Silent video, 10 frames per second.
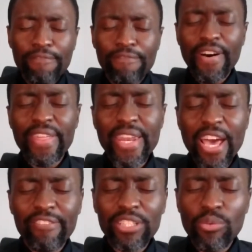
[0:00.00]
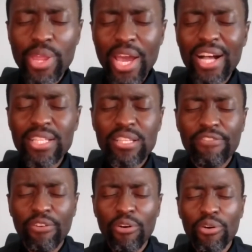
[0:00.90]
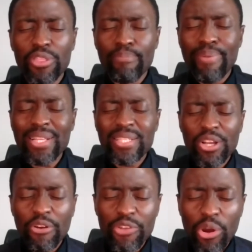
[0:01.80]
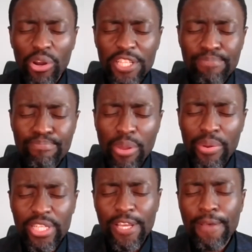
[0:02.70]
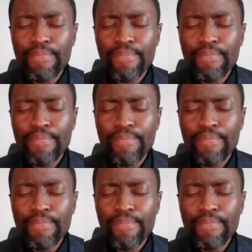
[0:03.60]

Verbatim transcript: Father in heaven, we ask for the blessing of your Holy Spirit.